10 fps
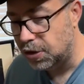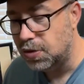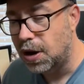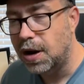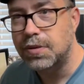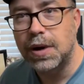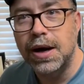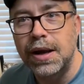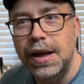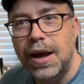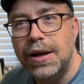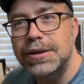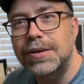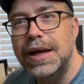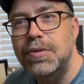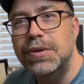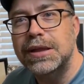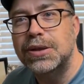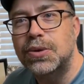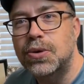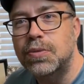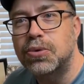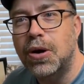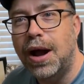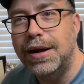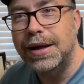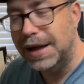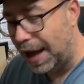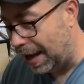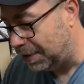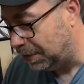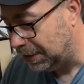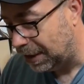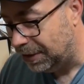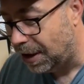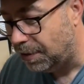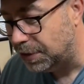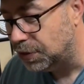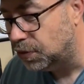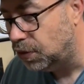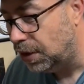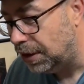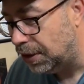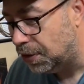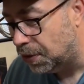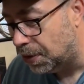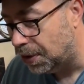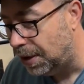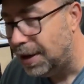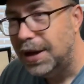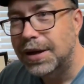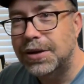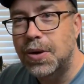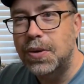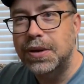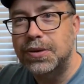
new hardware. Also came with this cool product guide, which I thought was really cool going